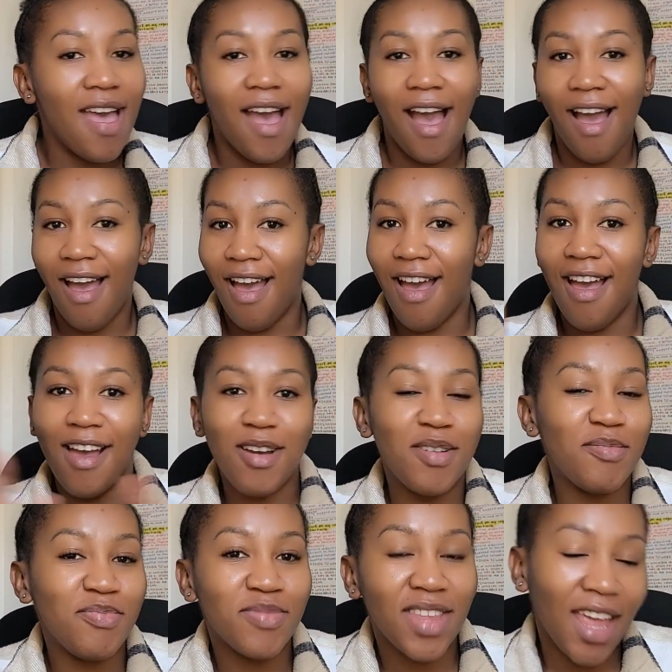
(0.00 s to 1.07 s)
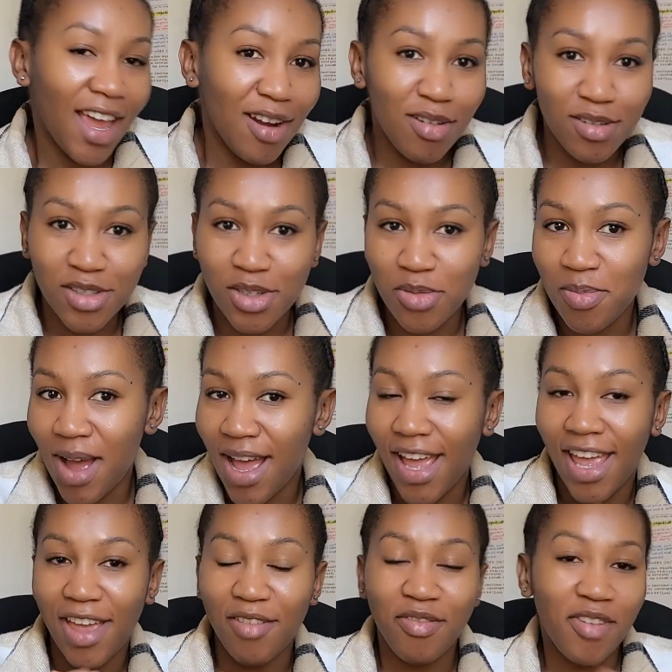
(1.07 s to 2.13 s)
Hello to
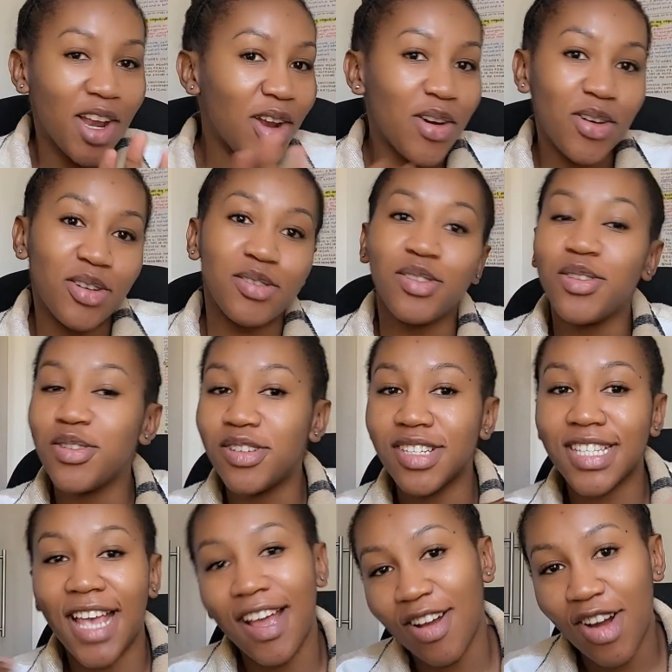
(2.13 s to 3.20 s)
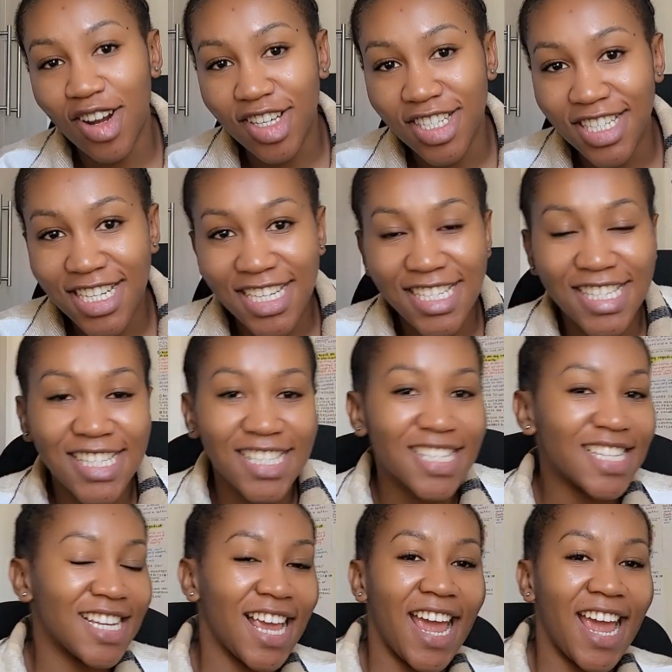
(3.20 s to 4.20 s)
my fellow neuropsychologists,